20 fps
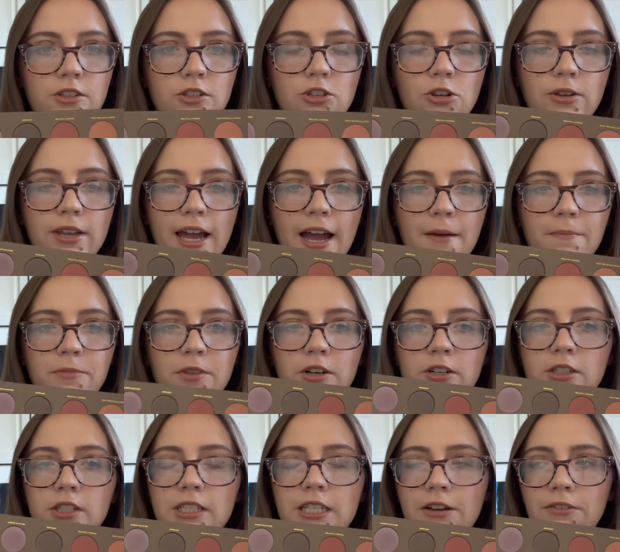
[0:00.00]
So yeah,
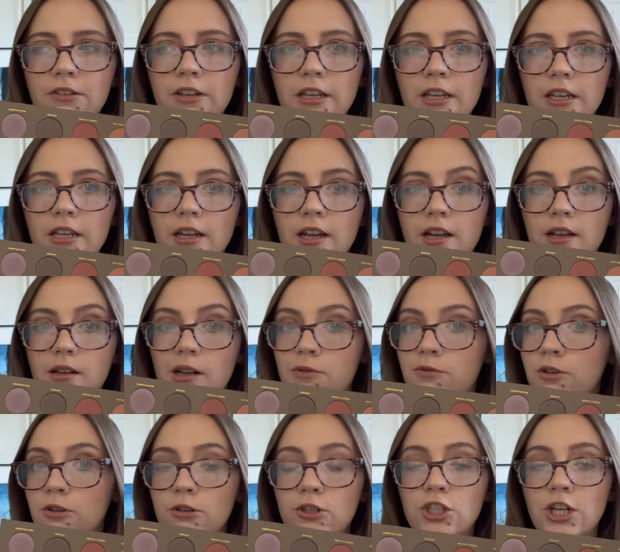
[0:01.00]
there's definitely a
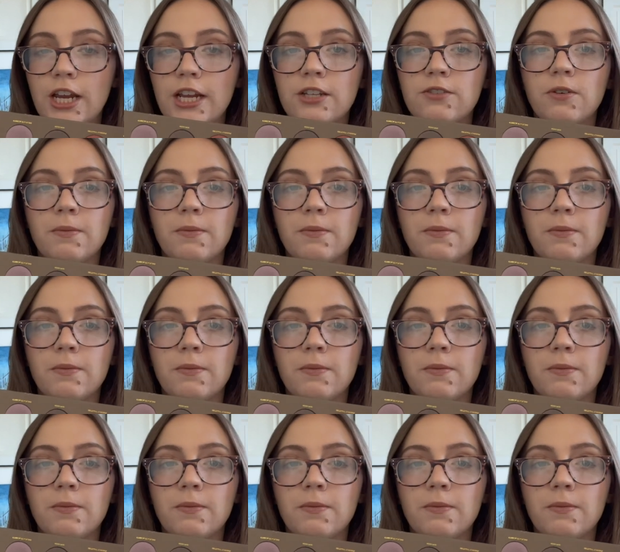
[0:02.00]
few shades